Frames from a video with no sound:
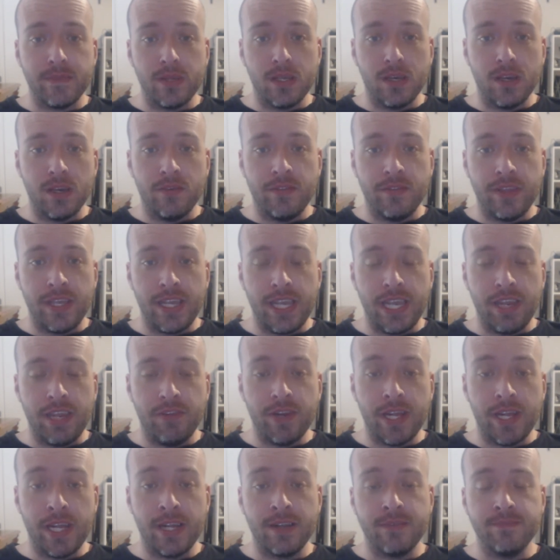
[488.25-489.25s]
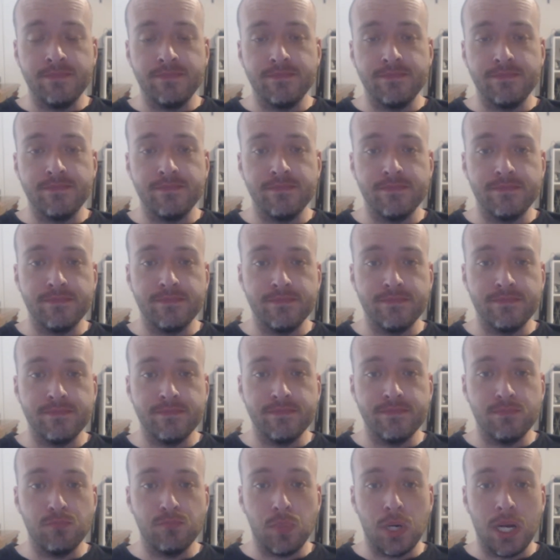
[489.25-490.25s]
of the evening,
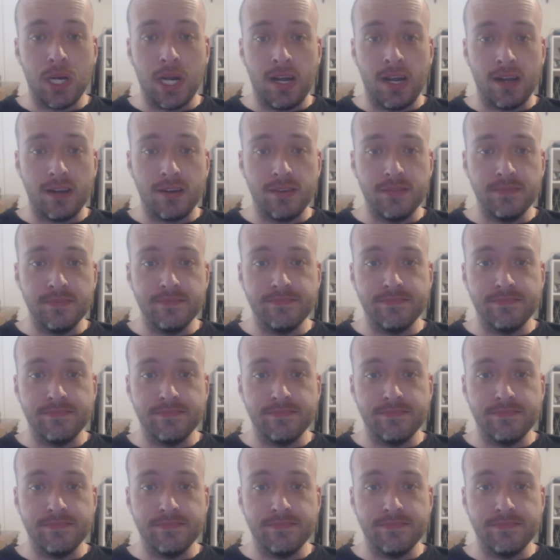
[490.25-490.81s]
Brock,